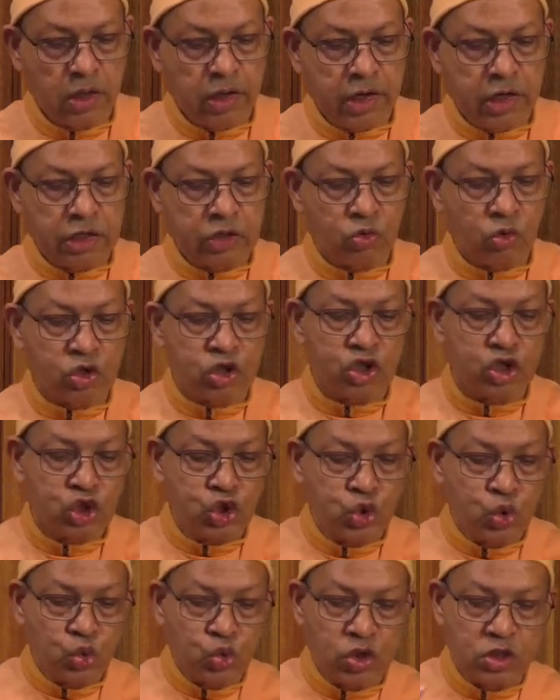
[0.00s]
it was the
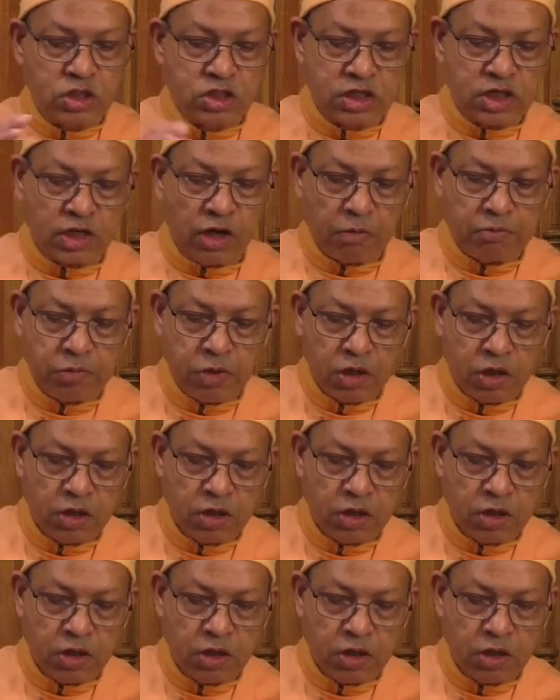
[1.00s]
Students' Club,